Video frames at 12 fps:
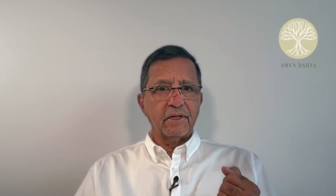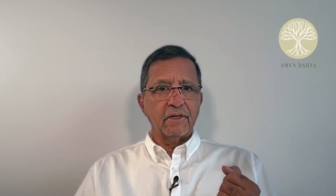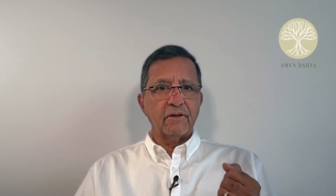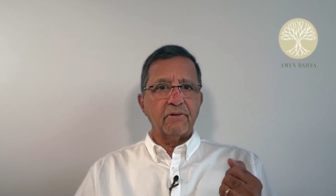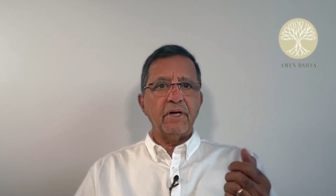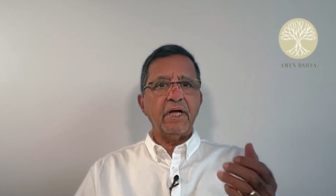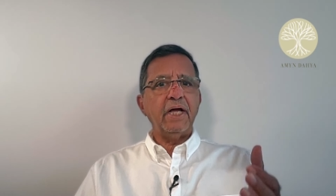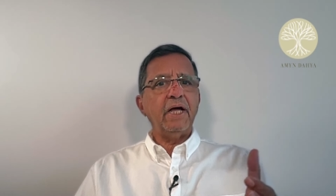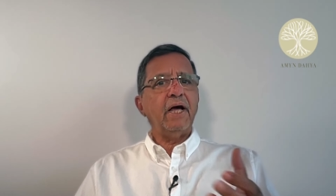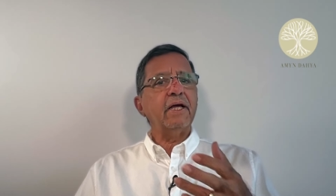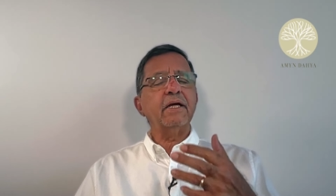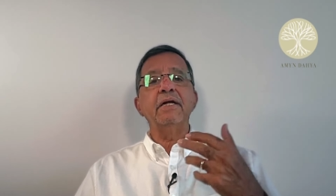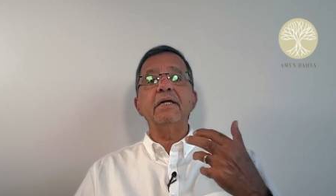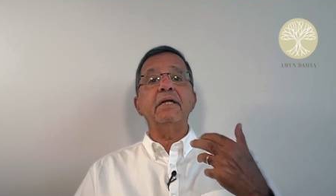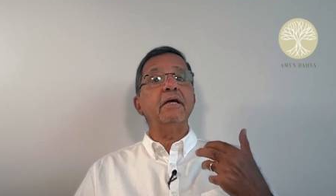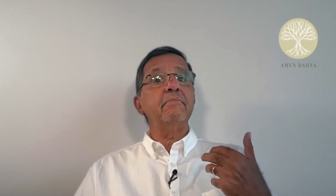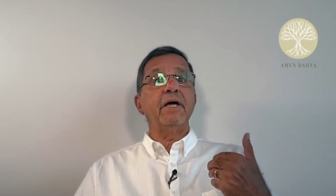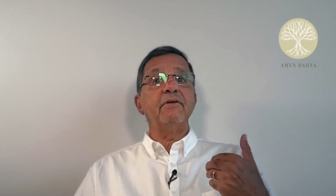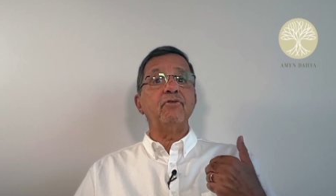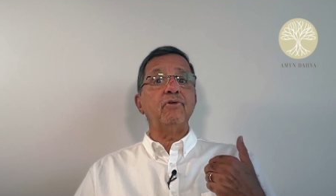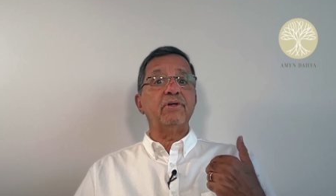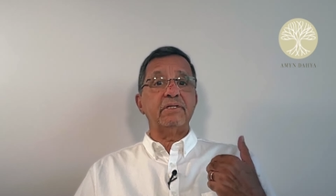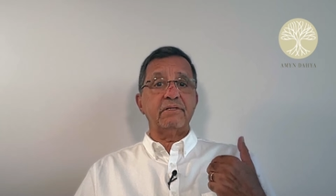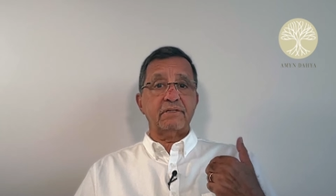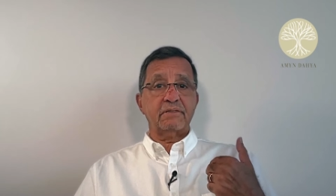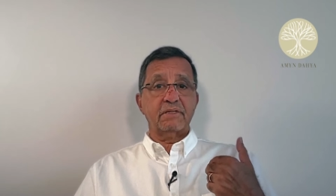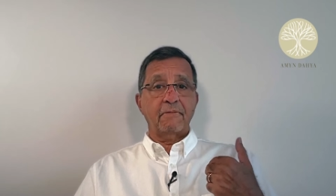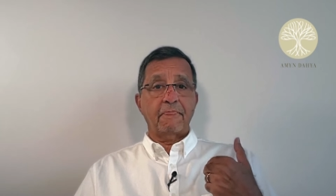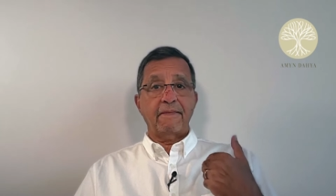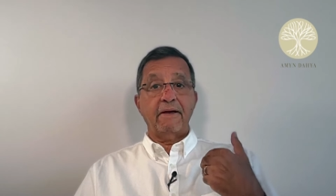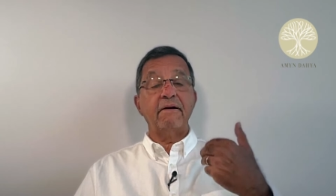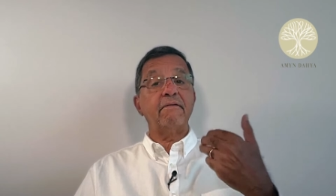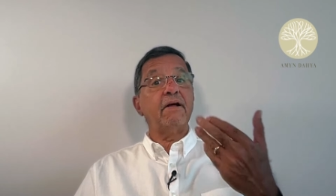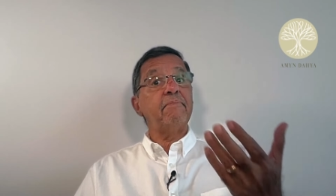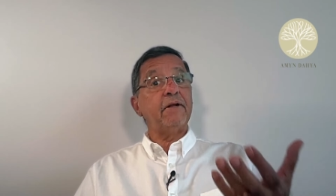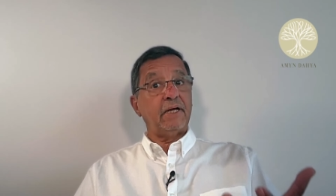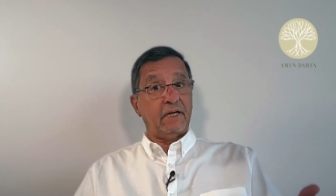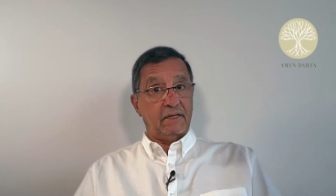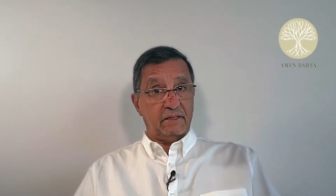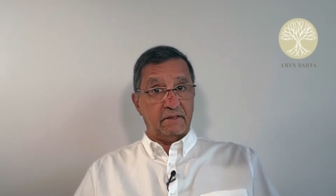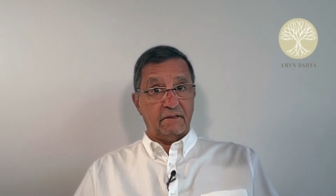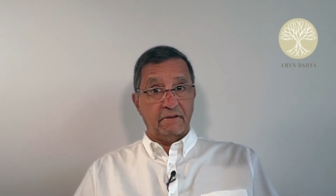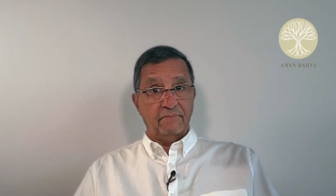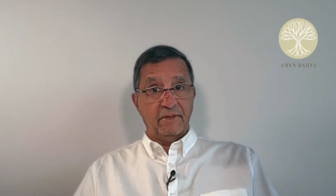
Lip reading: Today, AI can take my voice and replicate it